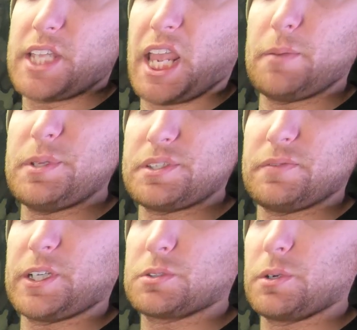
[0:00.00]
tan piece
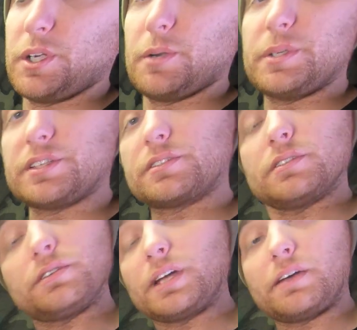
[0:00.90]
of Velcro here, because
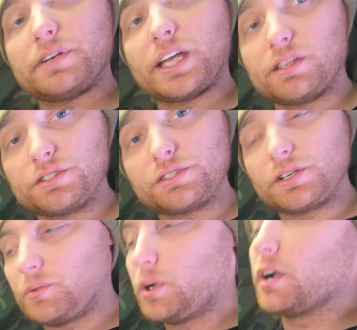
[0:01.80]
I don't have any allergies
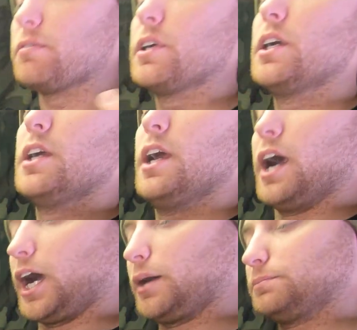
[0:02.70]
that I'm aware of.
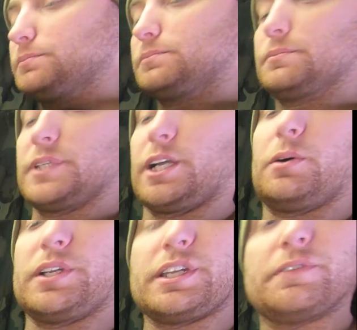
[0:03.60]

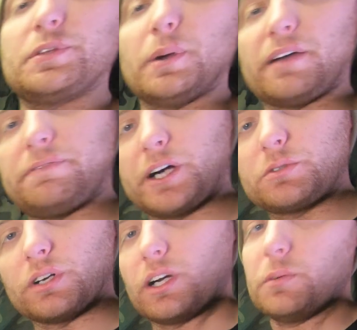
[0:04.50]
And if you have
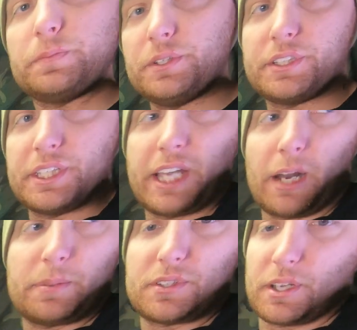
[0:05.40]
Velcro, you
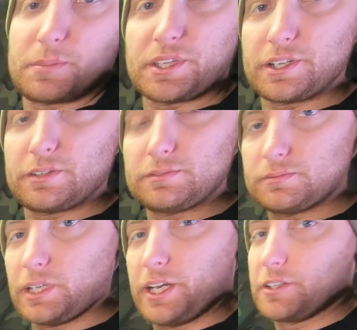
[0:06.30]
got to put something there,
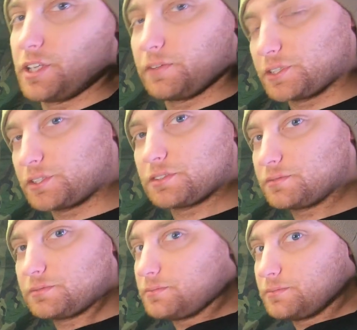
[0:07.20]
right, airsofters?
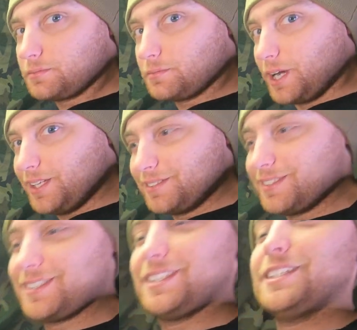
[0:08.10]
Right?
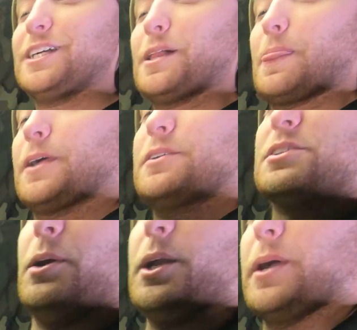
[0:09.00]

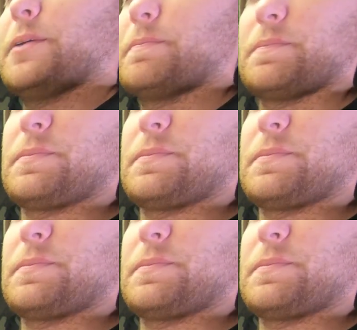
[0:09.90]
So anyway,